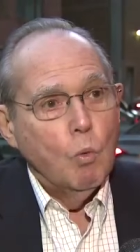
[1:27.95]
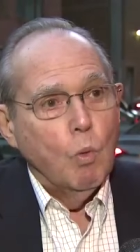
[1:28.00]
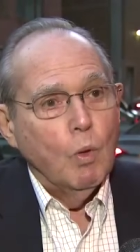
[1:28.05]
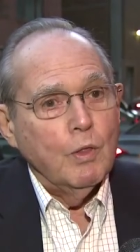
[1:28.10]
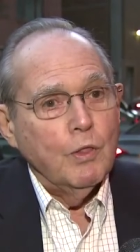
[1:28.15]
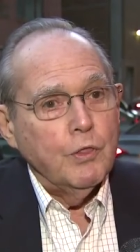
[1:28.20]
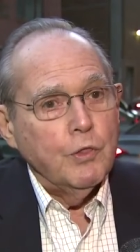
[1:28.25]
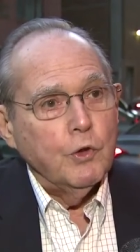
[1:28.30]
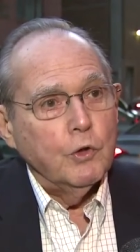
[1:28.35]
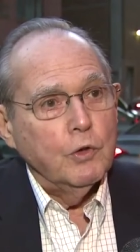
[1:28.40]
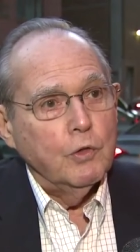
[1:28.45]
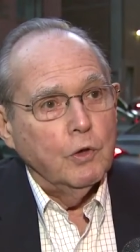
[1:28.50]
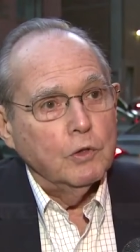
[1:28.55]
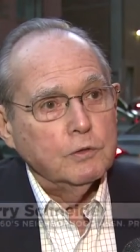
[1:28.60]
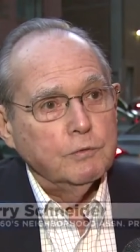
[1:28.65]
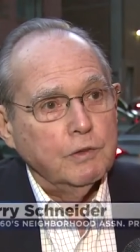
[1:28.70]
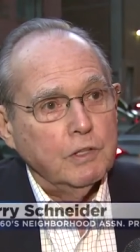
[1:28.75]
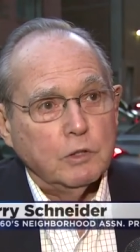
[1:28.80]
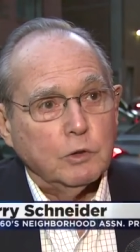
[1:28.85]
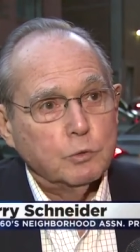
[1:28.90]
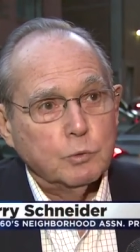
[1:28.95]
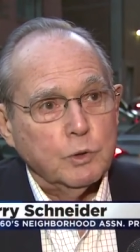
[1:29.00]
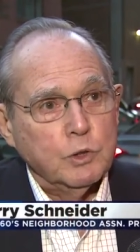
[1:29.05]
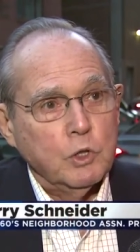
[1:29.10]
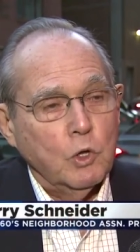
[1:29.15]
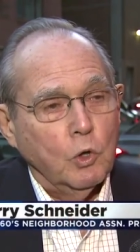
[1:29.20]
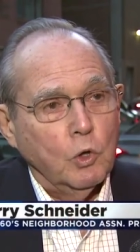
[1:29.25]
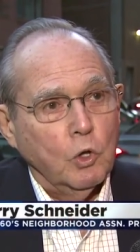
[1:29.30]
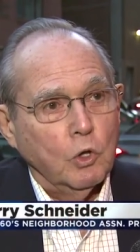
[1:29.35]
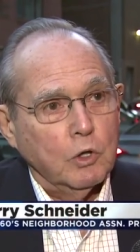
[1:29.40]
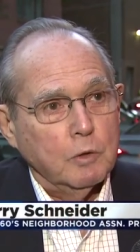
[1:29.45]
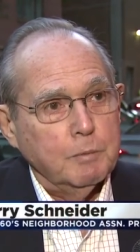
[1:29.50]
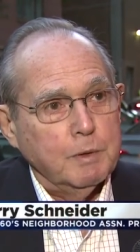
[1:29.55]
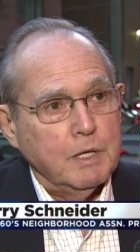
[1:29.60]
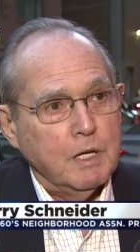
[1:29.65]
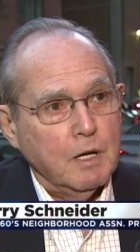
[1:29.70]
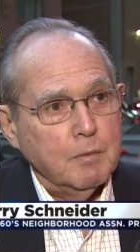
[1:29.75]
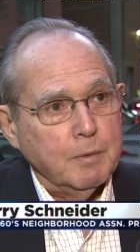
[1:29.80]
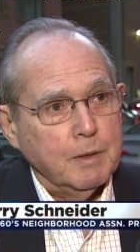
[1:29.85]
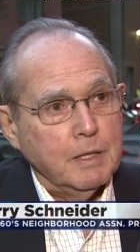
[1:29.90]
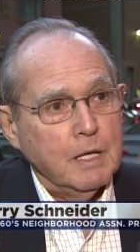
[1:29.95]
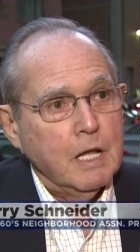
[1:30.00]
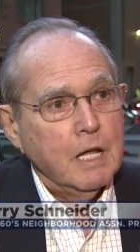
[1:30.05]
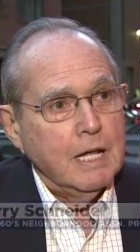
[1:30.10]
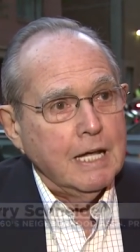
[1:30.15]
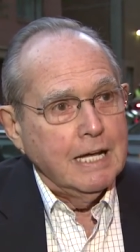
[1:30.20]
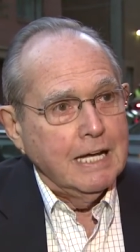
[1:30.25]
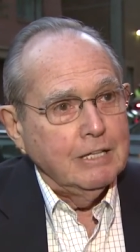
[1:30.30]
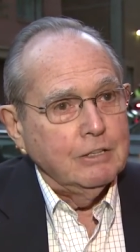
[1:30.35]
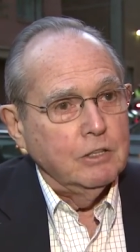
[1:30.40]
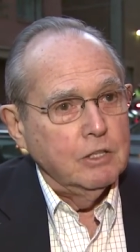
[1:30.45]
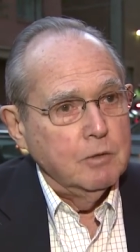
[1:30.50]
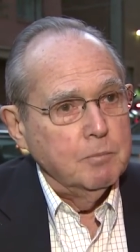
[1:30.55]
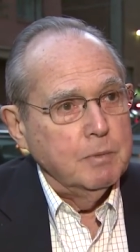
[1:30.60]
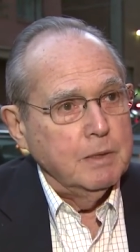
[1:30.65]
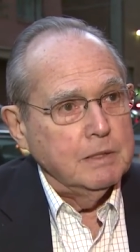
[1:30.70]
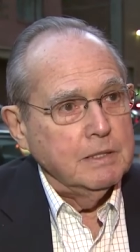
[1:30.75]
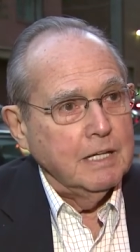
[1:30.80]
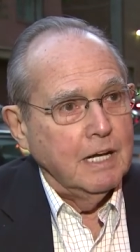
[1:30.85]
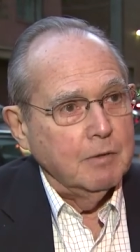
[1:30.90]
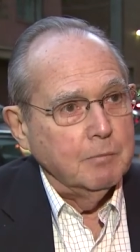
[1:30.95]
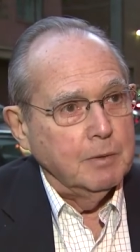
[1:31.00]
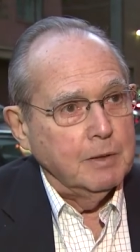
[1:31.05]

1/3 of those vehicles would no longer be coming into the Midtown